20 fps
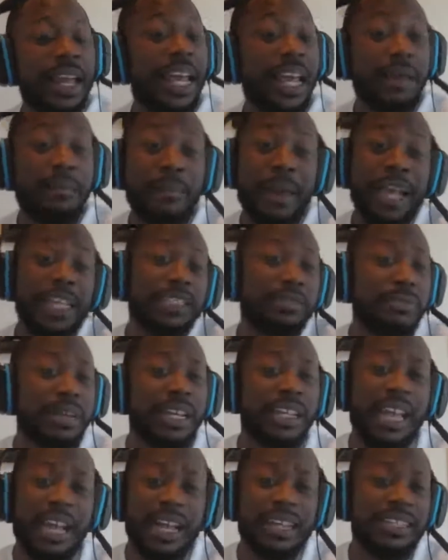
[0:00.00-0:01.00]
It makes
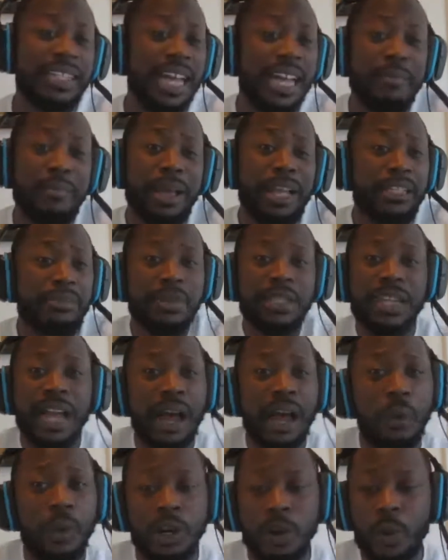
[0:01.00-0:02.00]
me, like I said, it makes me
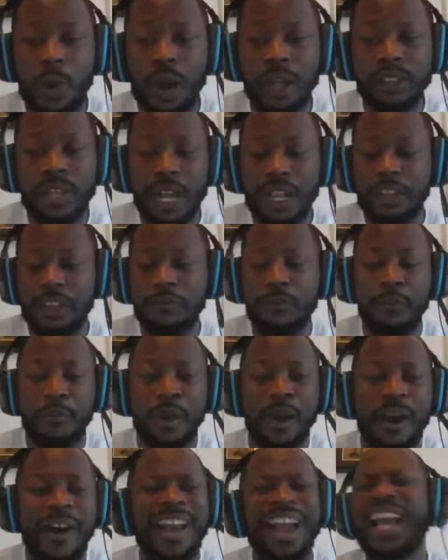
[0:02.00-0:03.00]
not want to watch college
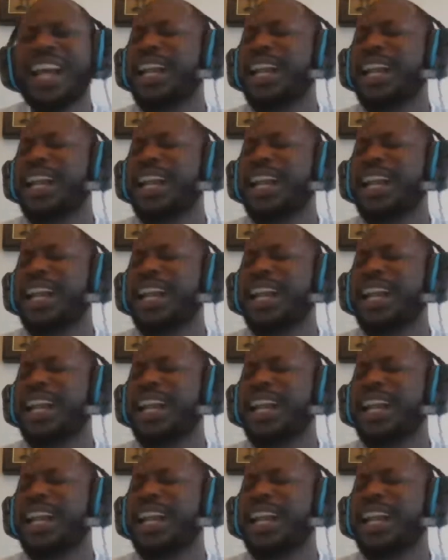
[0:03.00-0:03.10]
football,